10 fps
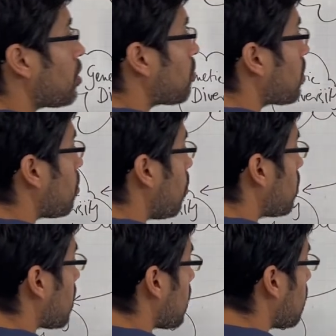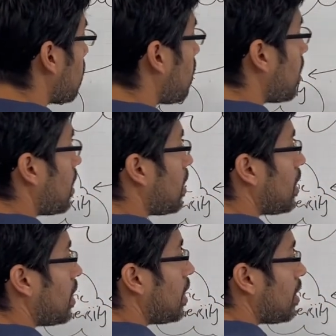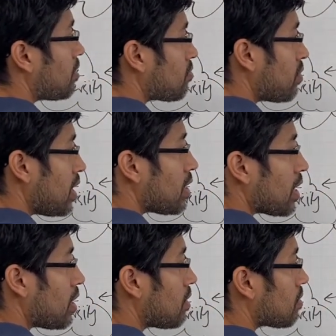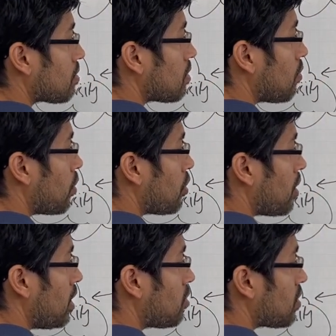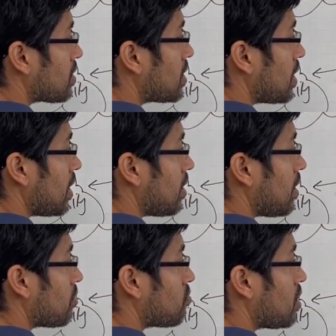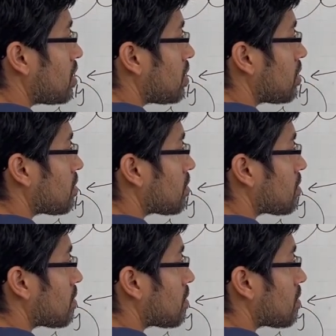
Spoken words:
recording is really, what you're interested in is richness